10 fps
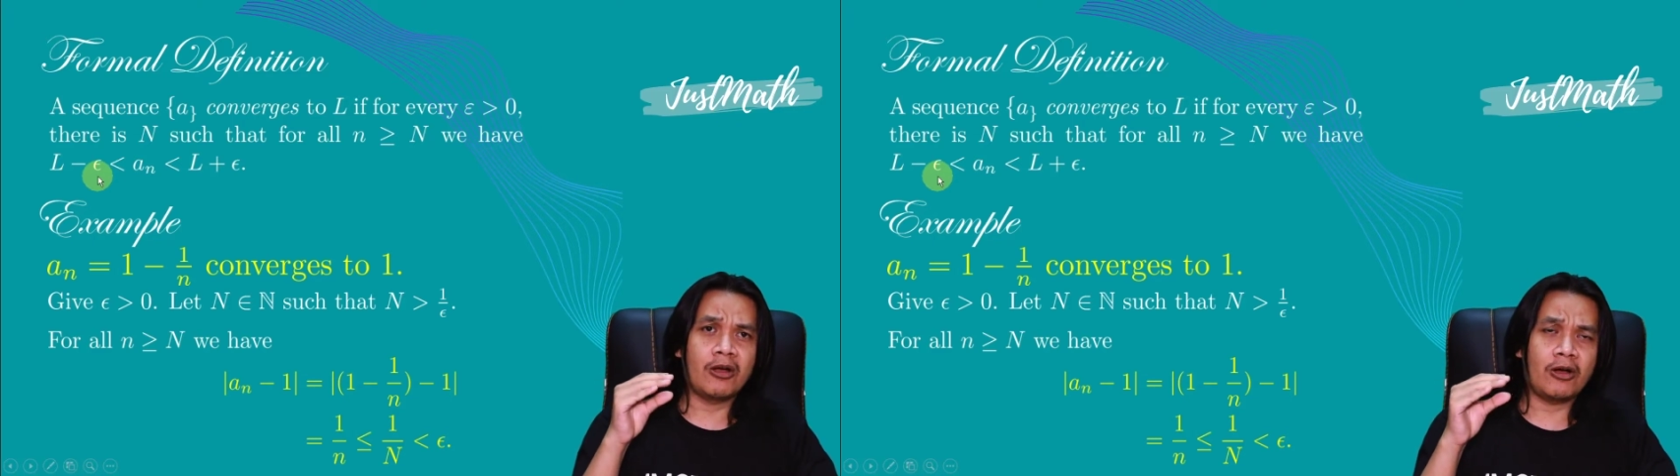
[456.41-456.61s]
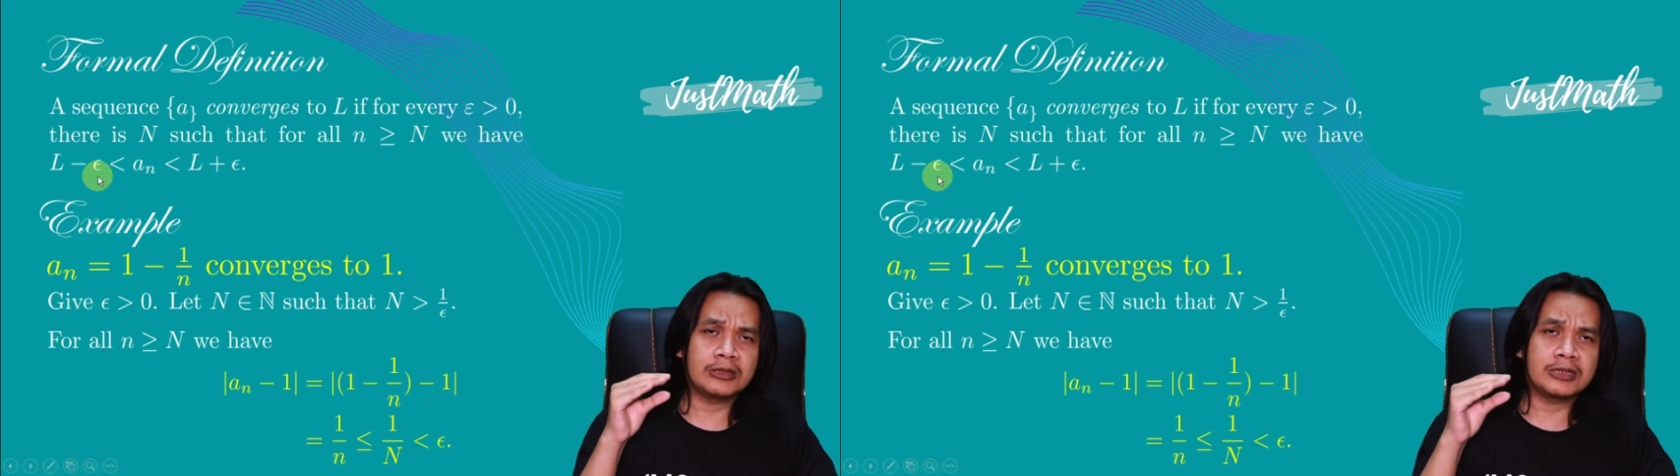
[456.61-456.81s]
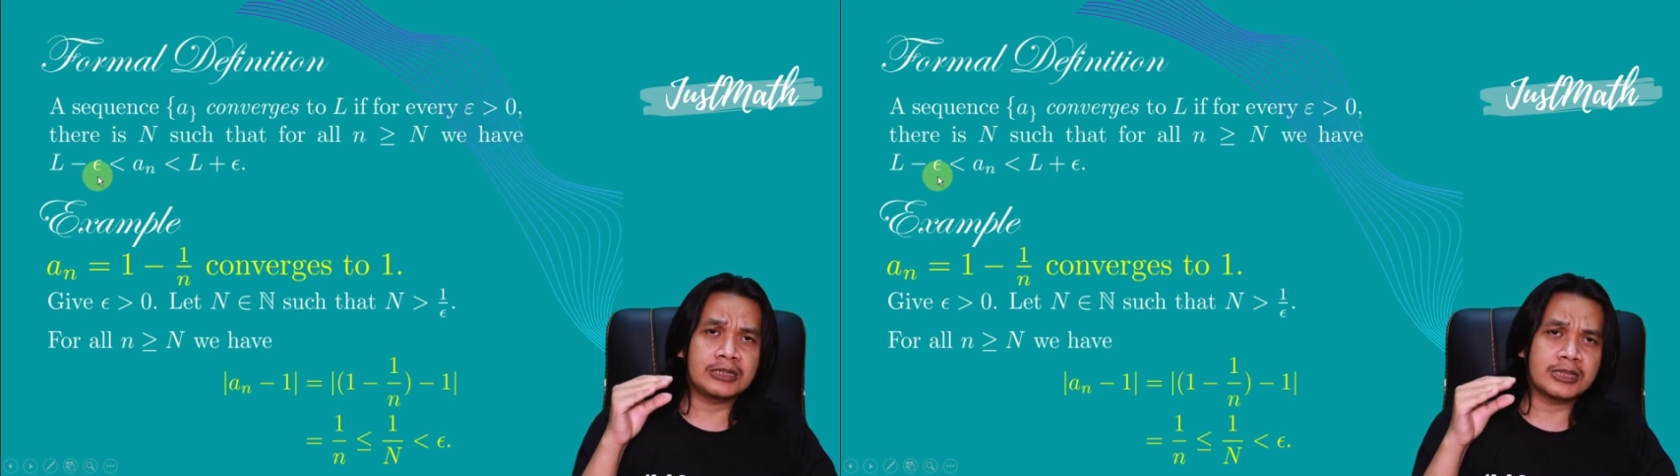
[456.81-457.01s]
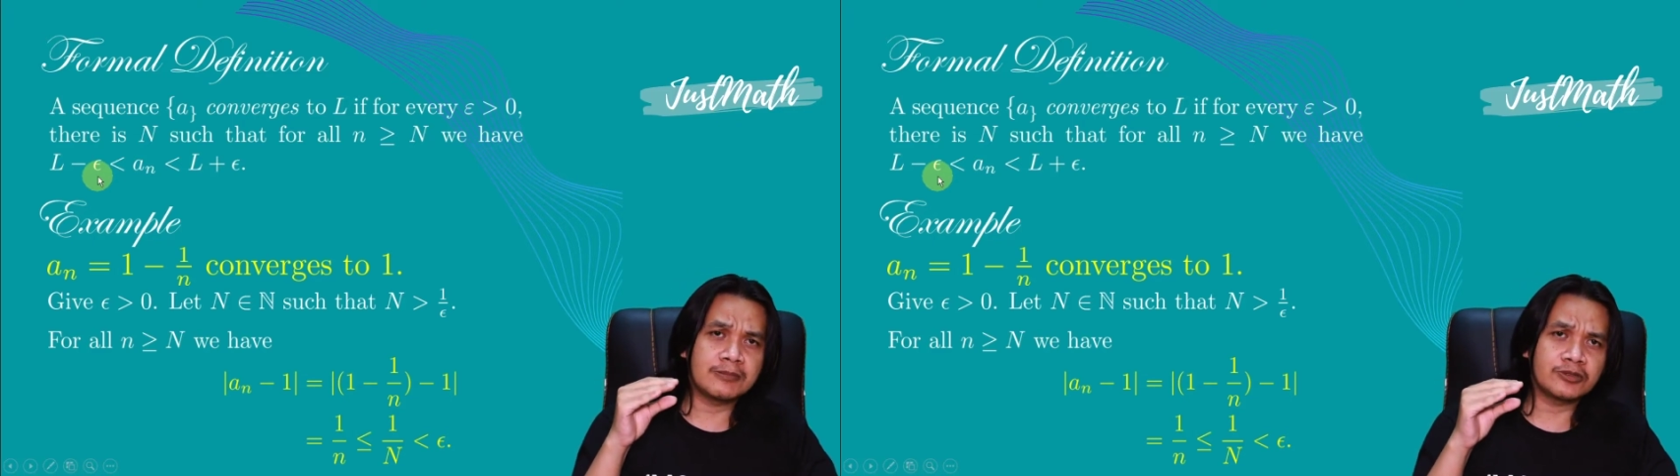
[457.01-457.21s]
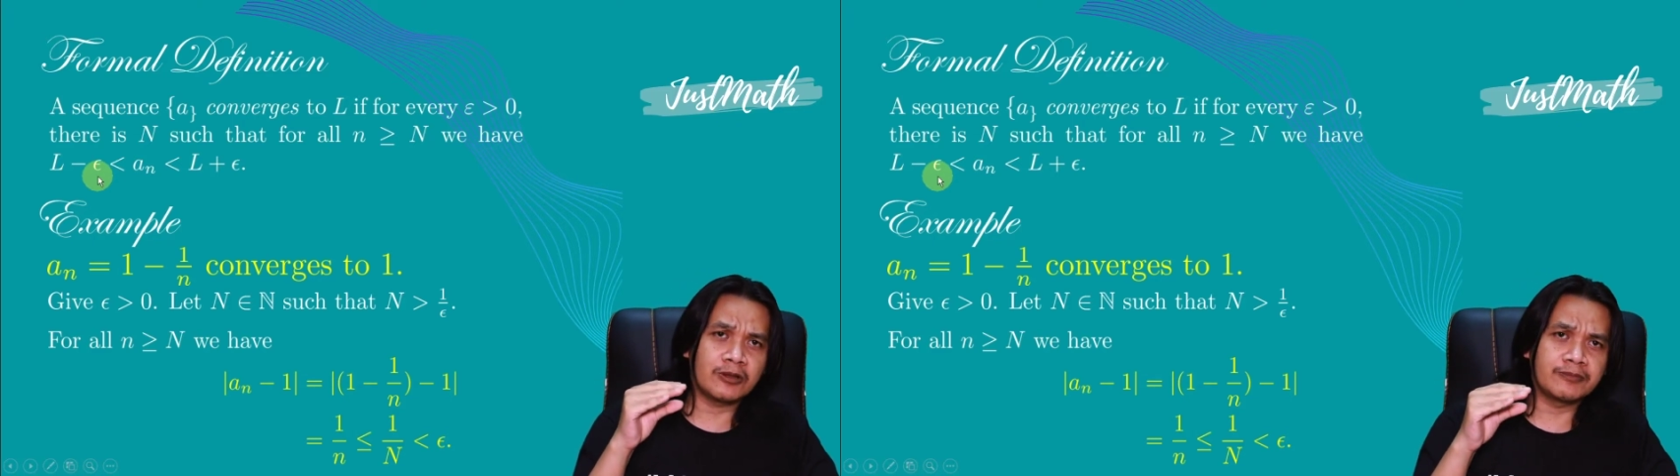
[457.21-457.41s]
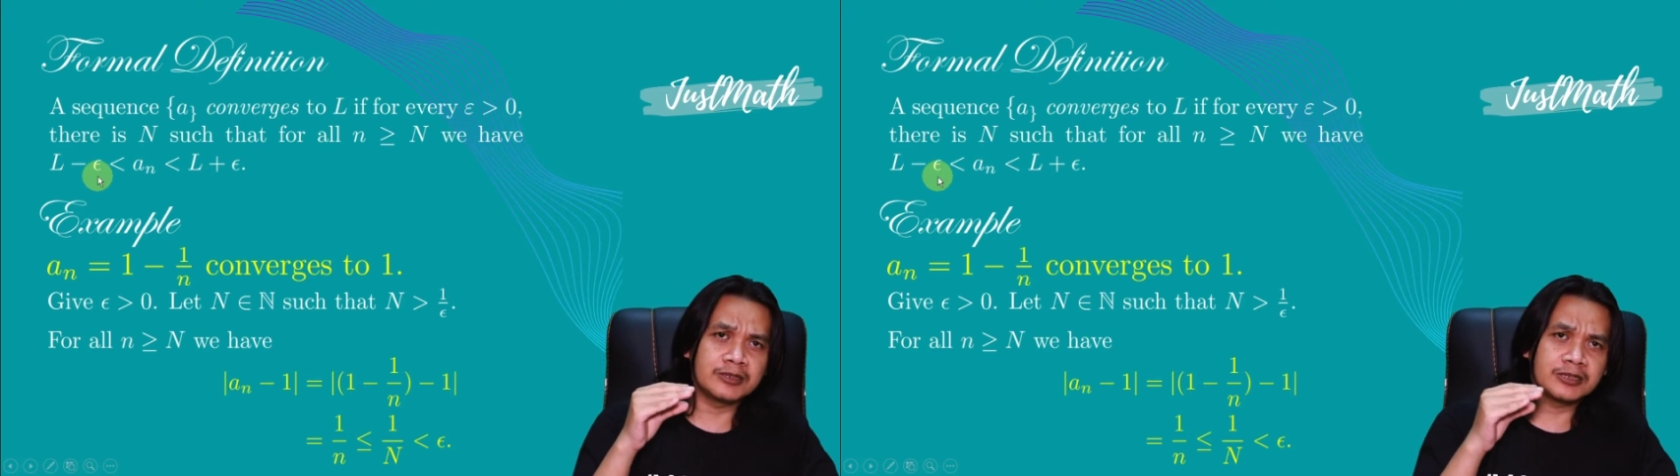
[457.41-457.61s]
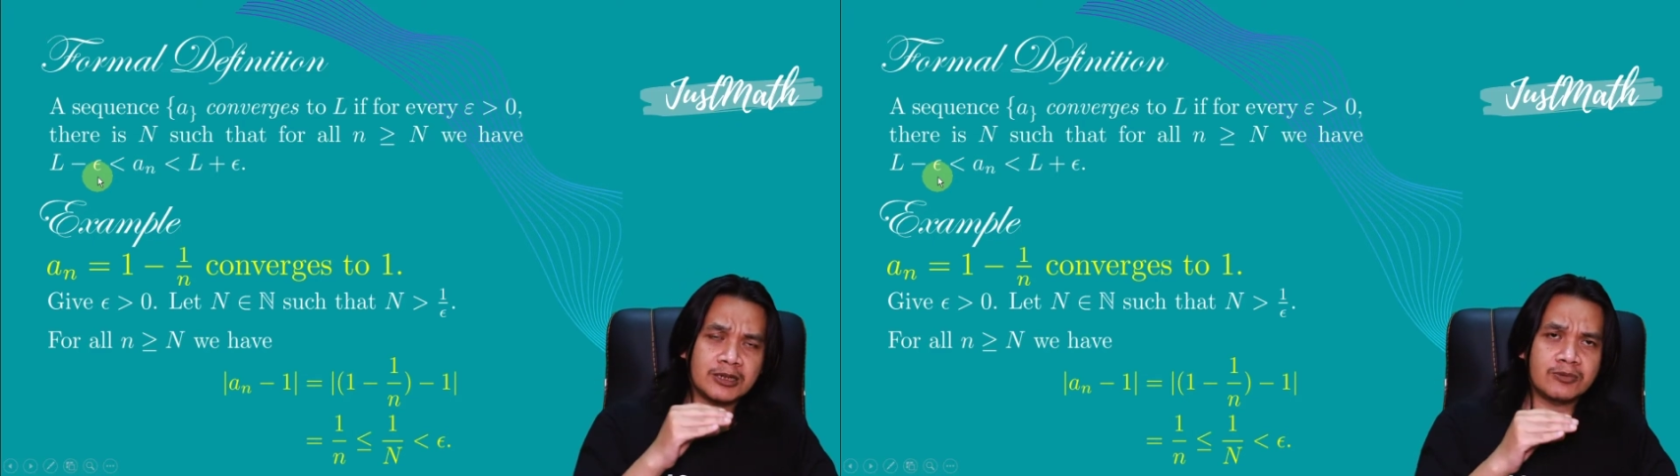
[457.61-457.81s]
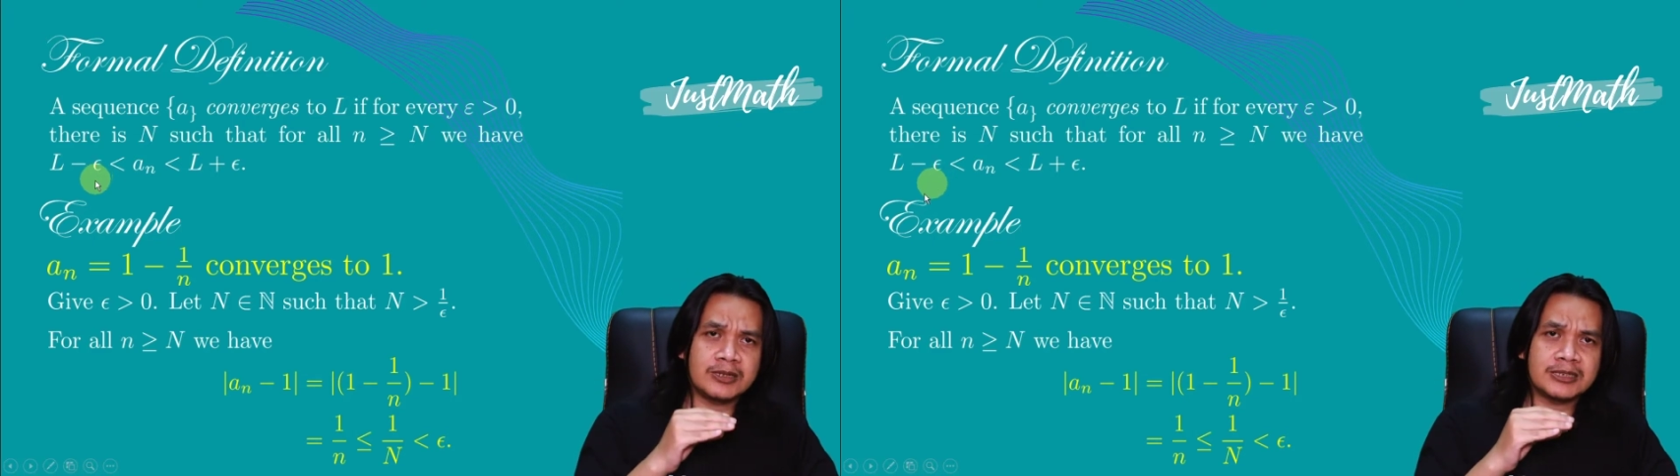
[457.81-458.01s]
all the terms of the
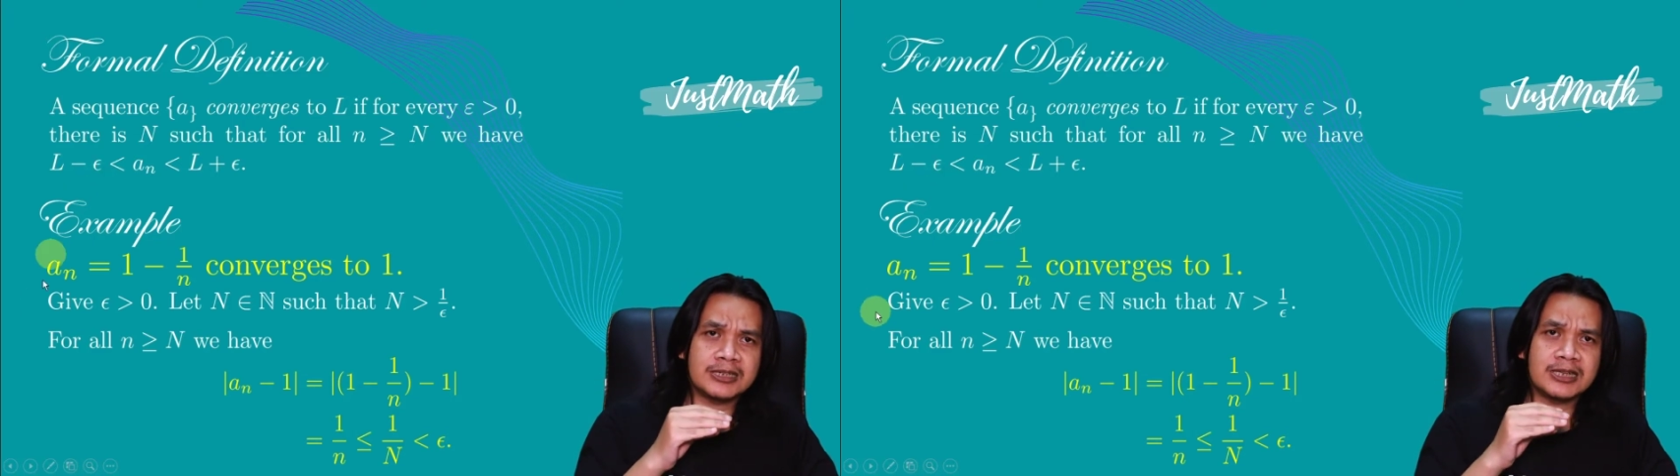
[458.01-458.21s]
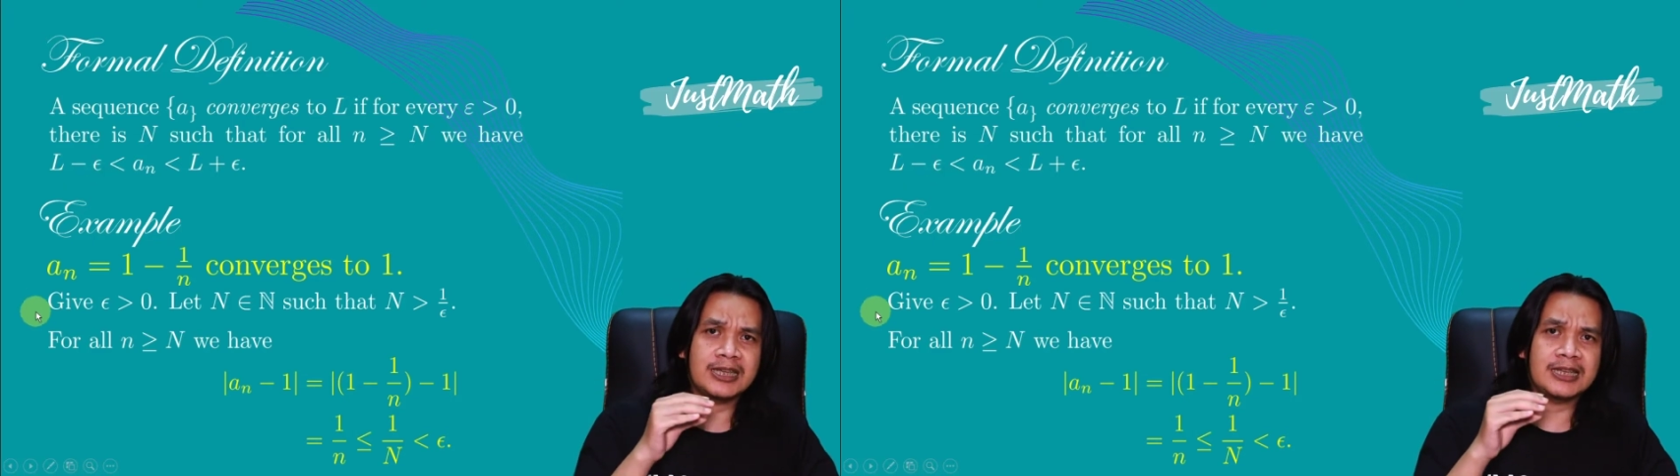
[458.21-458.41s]
sequence